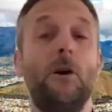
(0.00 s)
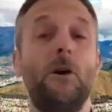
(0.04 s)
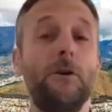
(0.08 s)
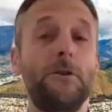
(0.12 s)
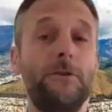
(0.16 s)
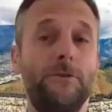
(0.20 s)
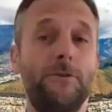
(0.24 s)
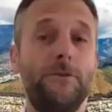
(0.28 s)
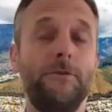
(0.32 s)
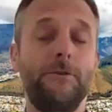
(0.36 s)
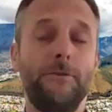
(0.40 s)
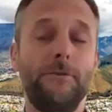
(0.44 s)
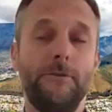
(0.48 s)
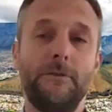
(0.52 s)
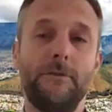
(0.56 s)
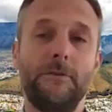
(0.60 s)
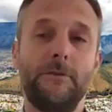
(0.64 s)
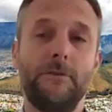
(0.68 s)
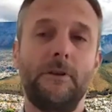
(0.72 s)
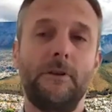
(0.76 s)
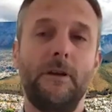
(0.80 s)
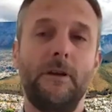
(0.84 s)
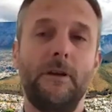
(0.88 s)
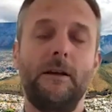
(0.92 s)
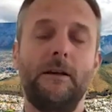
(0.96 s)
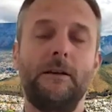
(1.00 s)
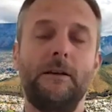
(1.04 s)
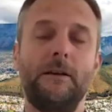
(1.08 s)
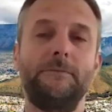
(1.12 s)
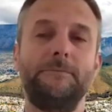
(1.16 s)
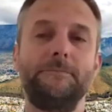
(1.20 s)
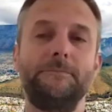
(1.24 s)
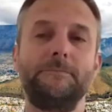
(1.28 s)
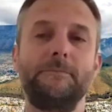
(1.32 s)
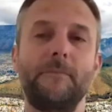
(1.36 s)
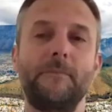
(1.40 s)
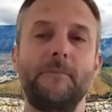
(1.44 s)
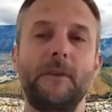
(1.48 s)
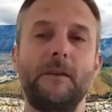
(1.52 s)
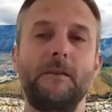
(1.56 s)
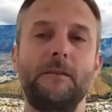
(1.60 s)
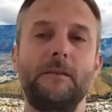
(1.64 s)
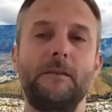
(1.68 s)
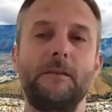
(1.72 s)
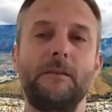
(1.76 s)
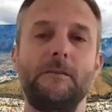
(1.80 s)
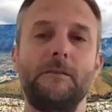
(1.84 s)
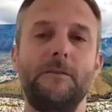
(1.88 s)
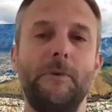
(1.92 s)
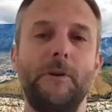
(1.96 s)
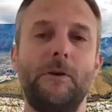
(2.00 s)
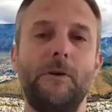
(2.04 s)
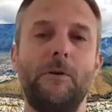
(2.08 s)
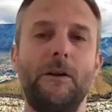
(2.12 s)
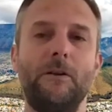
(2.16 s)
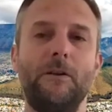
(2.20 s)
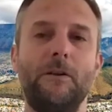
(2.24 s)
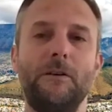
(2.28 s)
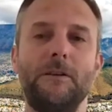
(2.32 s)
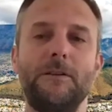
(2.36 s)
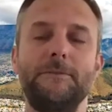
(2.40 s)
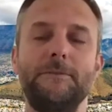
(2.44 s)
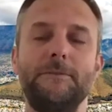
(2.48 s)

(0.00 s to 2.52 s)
to do, to be quite honest.